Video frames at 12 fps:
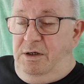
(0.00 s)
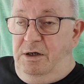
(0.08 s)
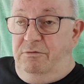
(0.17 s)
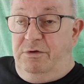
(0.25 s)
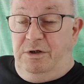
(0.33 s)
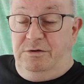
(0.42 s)

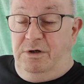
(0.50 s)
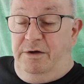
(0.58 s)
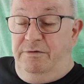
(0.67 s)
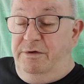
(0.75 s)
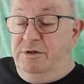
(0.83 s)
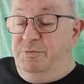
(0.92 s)
everything's
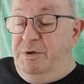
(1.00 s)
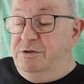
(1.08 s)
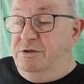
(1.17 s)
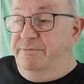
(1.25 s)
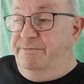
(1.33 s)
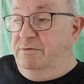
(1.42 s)
gotten
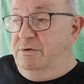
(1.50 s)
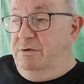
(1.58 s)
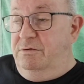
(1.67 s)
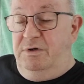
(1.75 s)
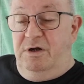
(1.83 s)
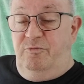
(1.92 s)
expensive, and
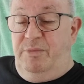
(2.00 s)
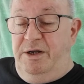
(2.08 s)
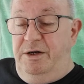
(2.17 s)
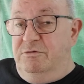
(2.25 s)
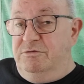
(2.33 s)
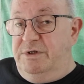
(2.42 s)
everybody
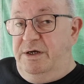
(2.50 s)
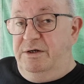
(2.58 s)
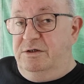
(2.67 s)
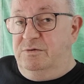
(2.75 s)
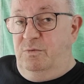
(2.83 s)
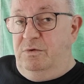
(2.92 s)
knows that.
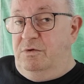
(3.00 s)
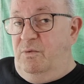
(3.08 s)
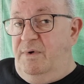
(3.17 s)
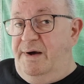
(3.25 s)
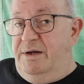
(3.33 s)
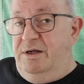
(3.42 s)
That's
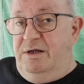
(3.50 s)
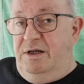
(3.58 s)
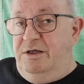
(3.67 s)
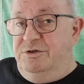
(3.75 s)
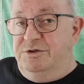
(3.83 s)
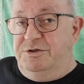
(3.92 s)
worldwide. It
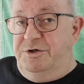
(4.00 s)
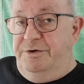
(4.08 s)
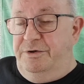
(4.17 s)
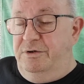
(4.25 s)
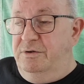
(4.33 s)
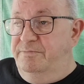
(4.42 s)
ain't just
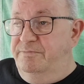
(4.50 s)
here.